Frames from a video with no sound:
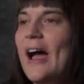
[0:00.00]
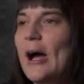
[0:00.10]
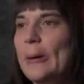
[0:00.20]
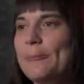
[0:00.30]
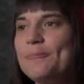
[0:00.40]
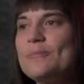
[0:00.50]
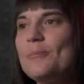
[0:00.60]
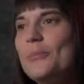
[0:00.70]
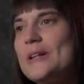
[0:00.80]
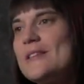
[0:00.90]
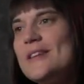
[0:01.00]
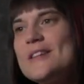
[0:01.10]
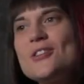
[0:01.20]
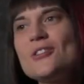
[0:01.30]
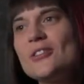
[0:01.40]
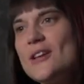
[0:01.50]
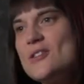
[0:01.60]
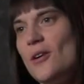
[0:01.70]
Um, but things that are less